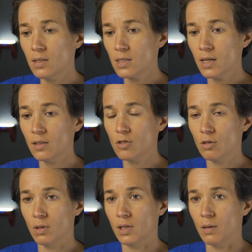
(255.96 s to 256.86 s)
a cell
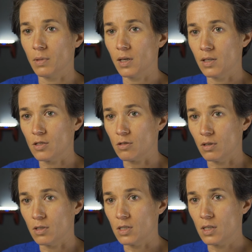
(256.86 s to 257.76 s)
to become
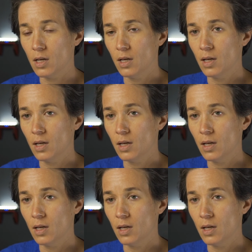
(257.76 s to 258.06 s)
cancerous.